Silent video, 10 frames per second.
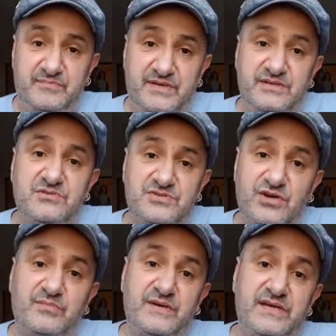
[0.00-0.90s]
But you
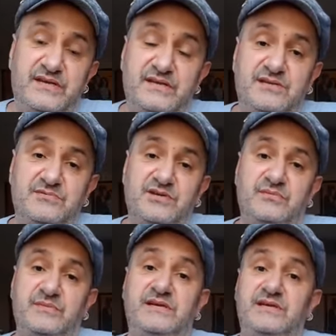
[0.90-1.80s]
tell me. You tell
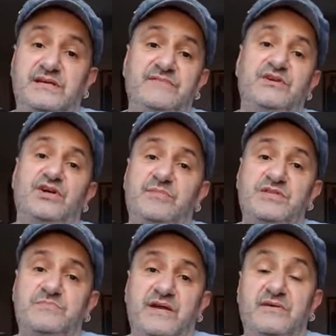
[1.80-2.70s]
me. Leave your
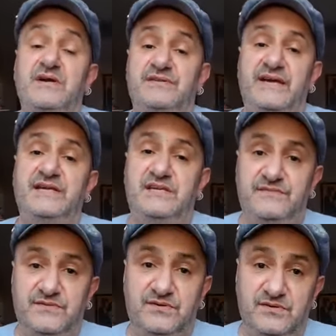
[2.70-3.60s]
comments below. Thank you
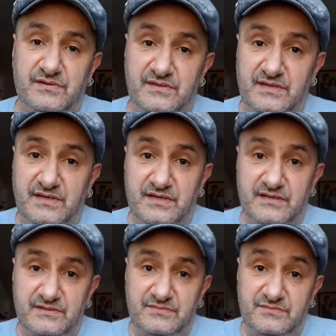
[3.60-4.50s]
for
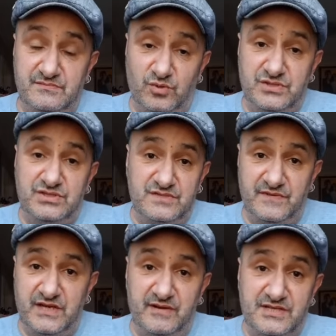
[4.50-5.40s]
uh, watching this
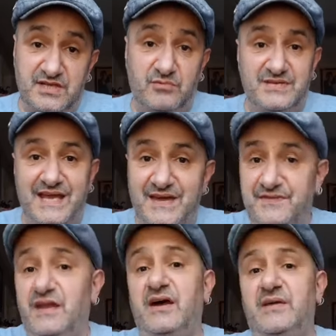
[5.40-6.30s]
video. As always, hit
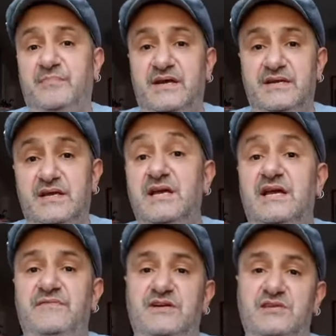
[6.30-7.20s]
the like button.
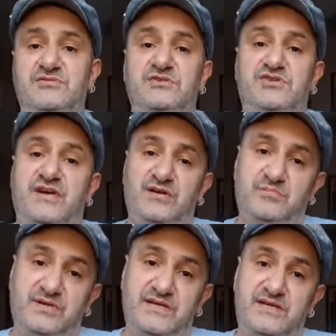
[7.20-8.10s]
If you're new to the channel,
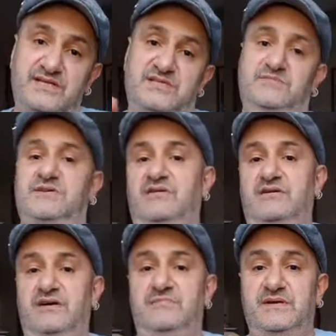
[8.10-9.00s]
please
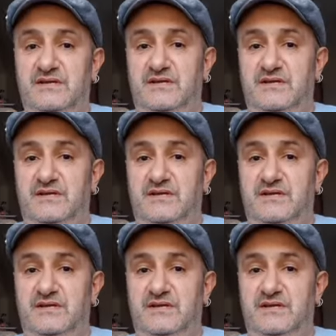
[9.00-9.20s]
subscribe.